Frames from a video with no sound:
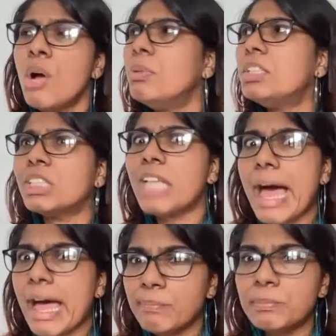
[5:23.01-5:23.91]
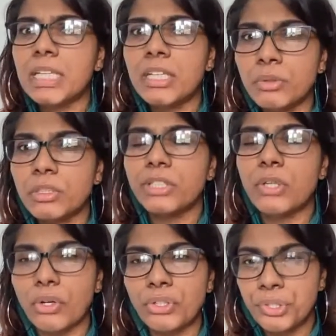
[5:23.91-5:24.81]
which is absolutely
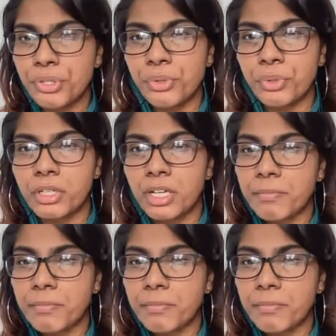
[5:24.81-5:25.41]
not true.